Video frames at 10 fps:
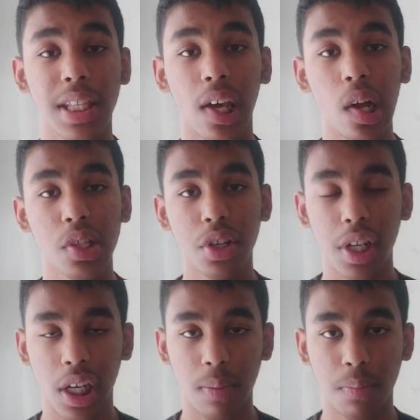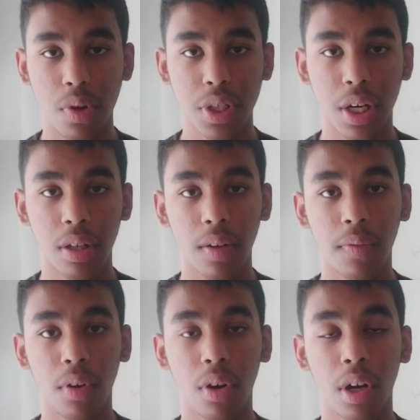they also decompose into the
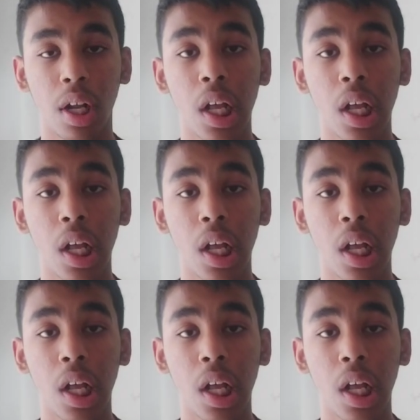floor.